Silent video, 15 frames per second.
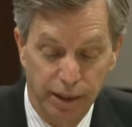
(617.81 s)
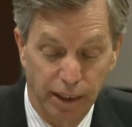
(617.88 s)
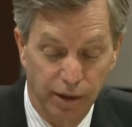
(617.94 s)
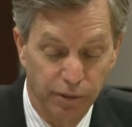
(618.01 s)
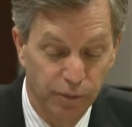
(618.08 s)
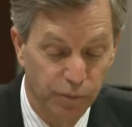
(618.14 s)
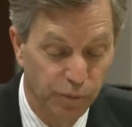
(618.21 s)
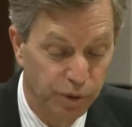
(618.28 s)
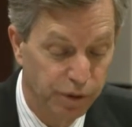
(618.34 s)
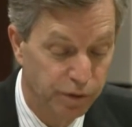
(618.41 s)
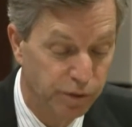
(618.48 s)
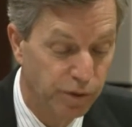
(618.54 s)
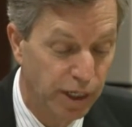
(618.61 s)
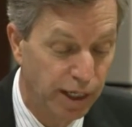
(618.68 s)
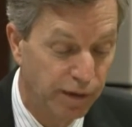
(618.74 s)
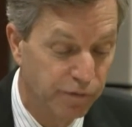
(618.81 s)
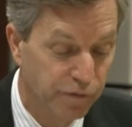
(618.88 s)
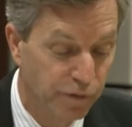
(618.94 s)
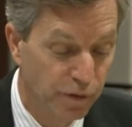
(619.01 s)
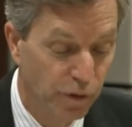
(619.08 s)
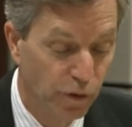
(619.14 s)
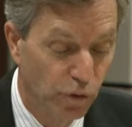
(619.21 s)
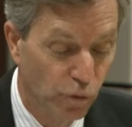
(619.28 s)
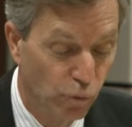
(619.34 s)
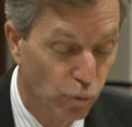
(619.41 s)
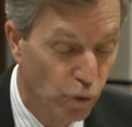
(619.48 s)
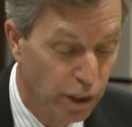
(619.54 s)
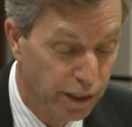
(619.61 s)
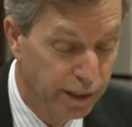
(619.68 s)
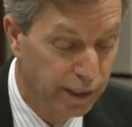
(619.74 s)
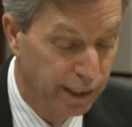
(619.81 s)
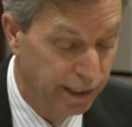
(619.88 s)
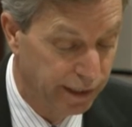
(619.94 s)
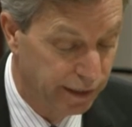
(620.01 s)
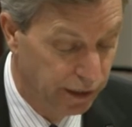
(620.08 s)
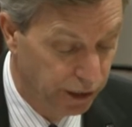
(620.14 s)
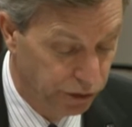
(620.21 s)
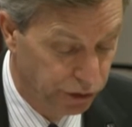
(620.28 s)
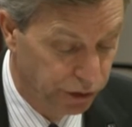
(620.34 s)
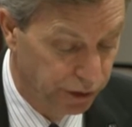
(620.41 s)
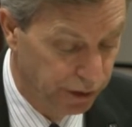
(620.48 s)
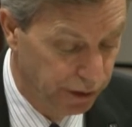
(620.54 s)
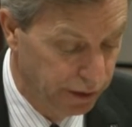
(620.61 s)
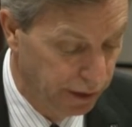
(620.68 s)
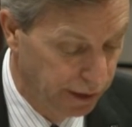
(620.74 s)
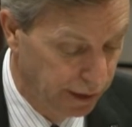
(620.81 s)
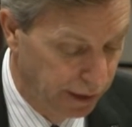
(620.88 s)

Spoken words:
Now, we do have one addition